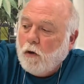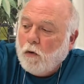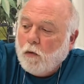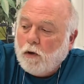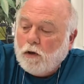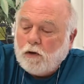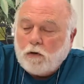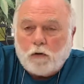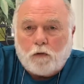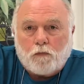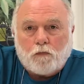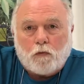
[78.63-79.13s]

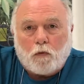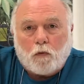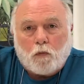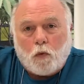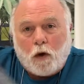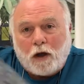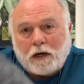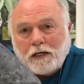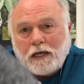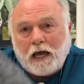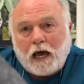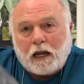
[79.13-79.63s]
We go from
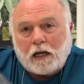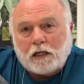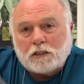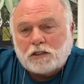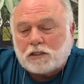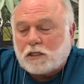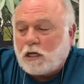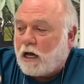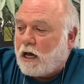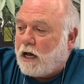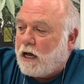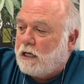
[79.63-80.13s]
one gallon
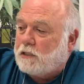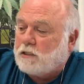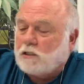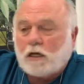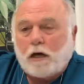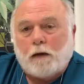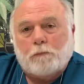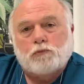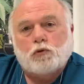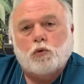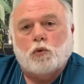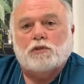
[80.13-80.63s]
size
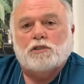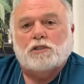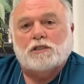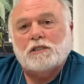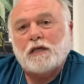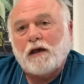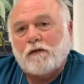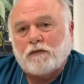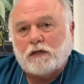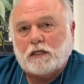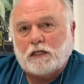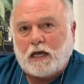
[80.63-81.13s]
up to a
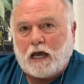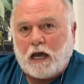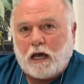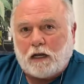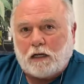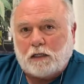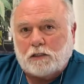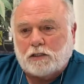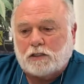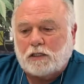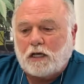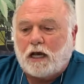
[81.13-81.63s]
seven
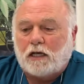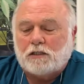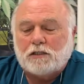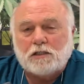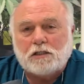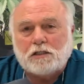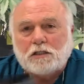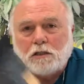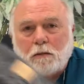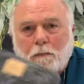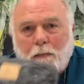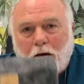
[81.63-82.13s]
gallon size.
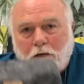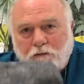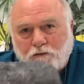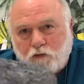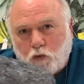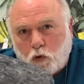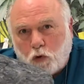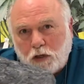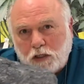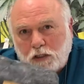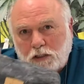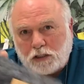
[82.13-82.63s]
This is about
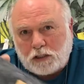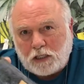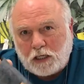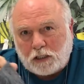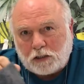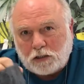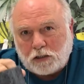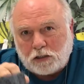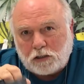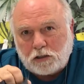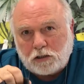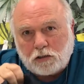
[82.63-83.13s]
40
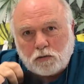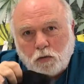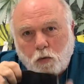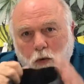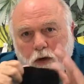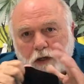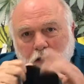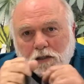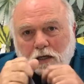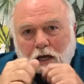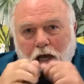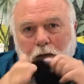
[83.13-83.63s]
cents. It's a
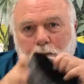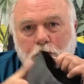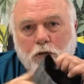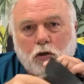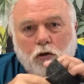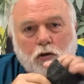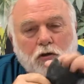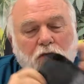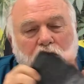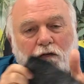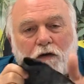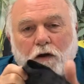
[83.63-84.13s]
one time
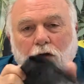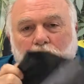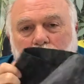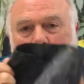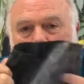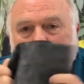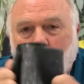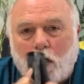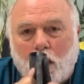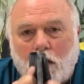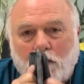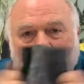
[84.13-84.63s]
use, very
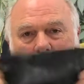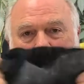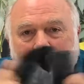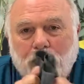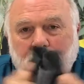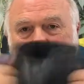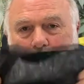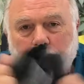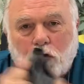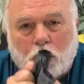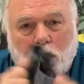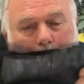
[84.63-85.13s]
strong,
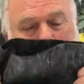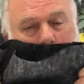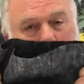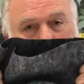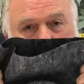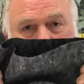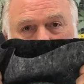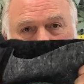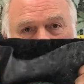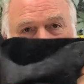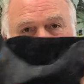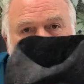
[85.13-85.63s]
very
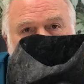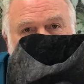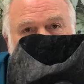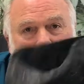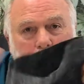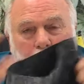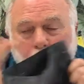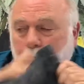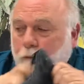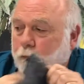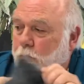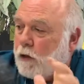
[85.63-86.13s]
durable.
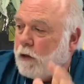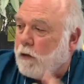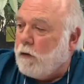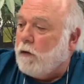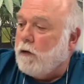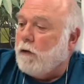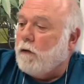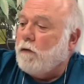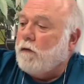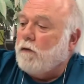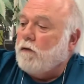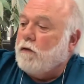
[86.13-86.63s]

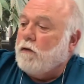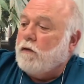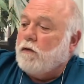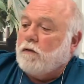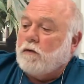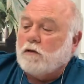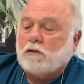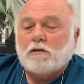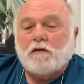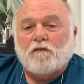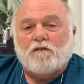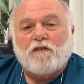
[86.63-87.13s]

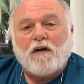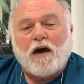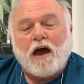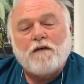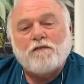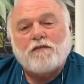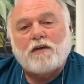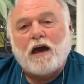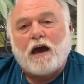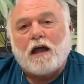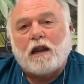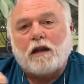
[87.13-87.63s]
This is a
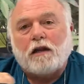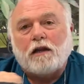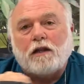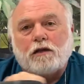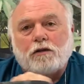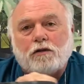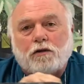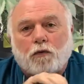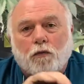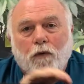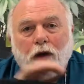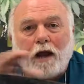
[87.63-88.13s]
five gallon
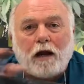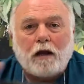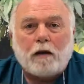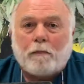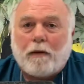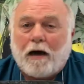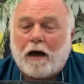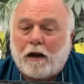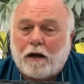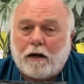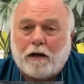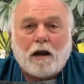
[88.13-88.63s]
and you're right at
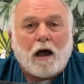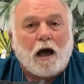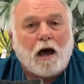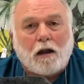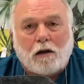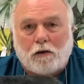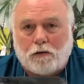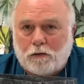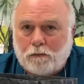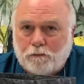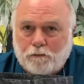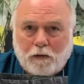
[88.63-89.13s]
about a
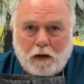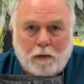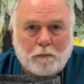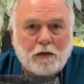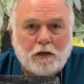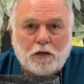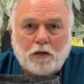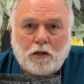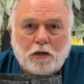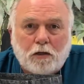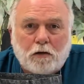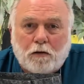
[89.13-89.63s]
dollar. I
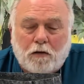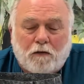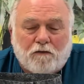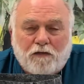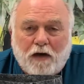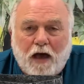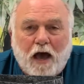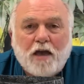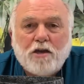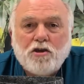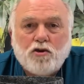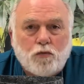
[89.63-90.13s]
mean, the
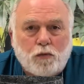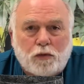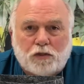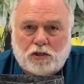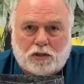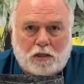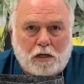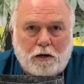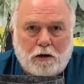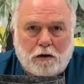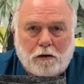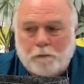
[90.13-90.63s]
value
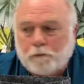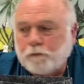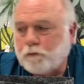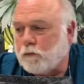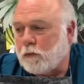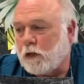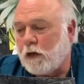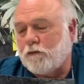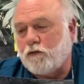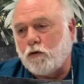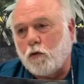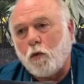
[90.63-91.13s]
is there.
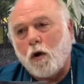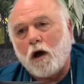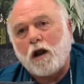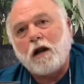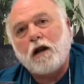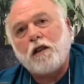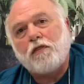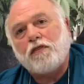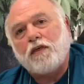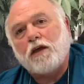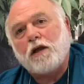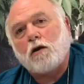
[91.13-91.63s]
If you want
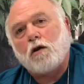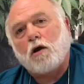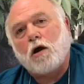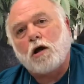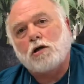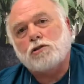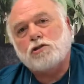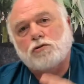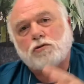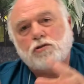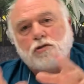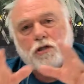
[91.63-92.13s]
anything
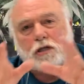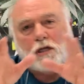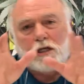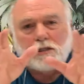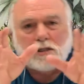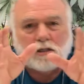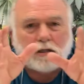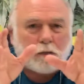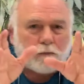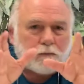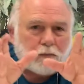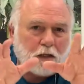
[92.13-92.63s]
larger and you
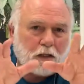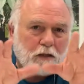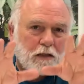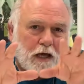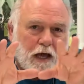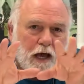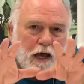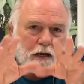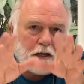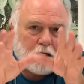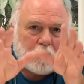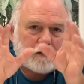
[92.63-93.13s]
need something
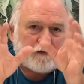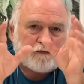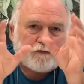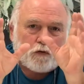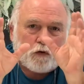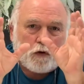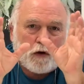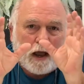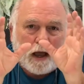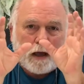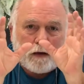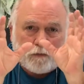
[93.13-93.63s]
that is
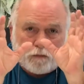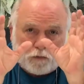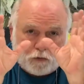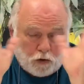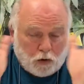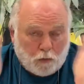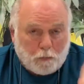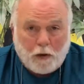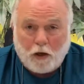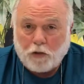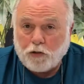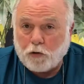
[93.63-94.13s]
for
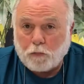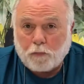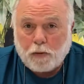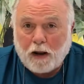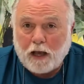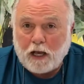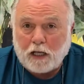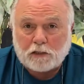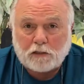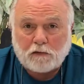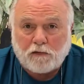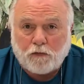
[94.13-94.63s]
your mother
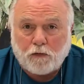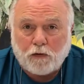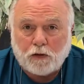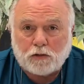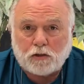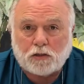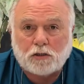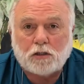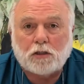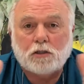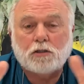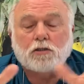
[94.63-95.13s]
plants, for
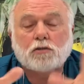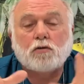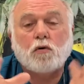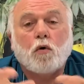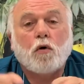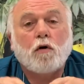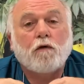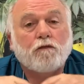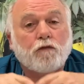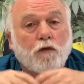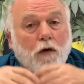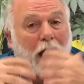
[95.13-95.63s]
instance,
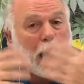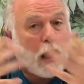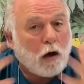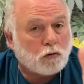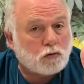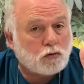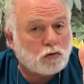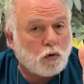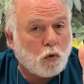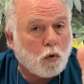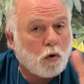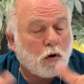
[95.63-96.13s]
or for
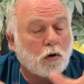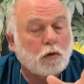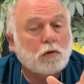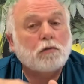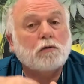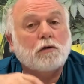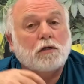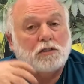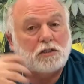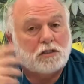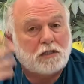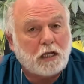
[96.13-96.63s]
outdoor
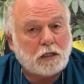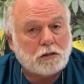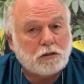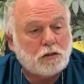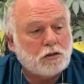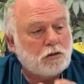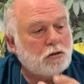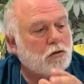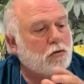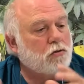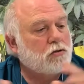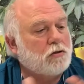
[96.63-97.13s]

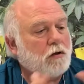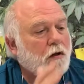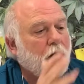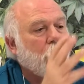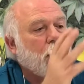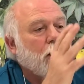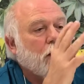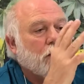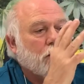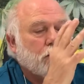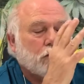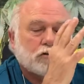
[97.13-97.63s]
extended use,
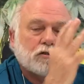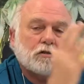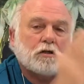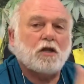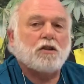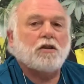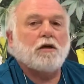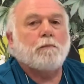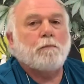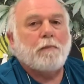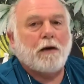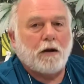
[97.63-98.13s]
there's
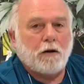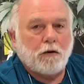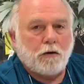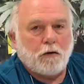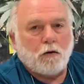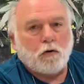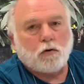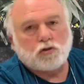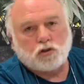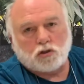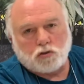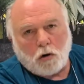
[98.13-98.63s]
nothing
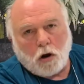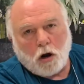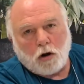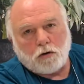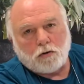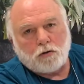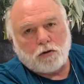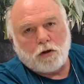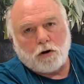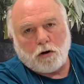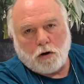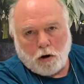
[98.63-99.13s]
better or
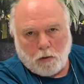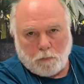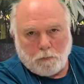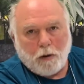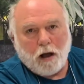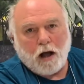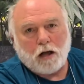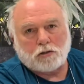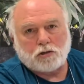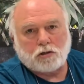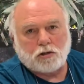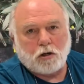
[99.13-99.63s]
stronger than our
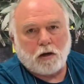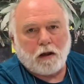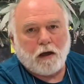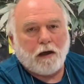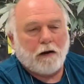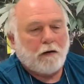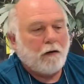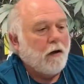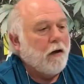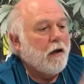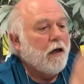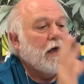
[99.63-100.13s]
boxer
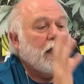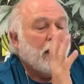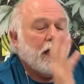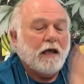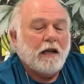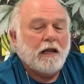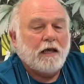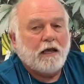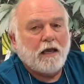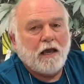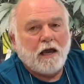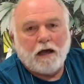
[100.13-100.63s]
line.
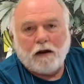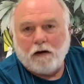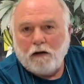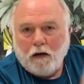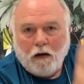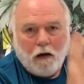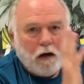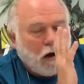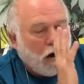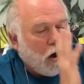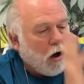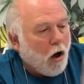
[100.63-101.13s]
And again,
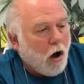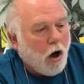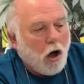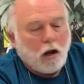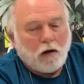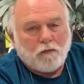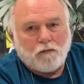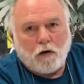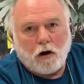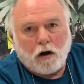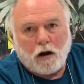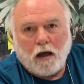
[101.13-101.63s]

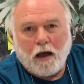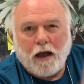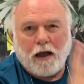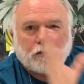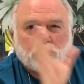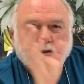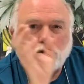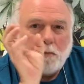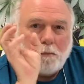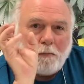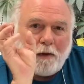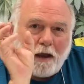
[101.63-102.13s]
all of our
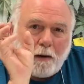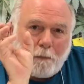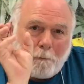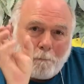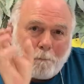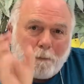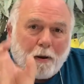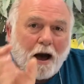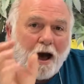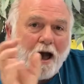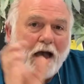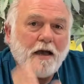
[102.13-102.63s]
lines are
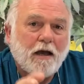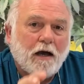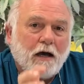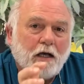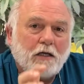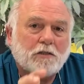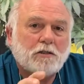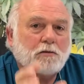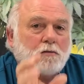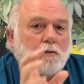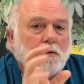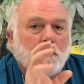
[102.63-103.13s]
made by
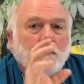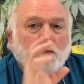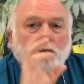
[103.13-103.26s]
us.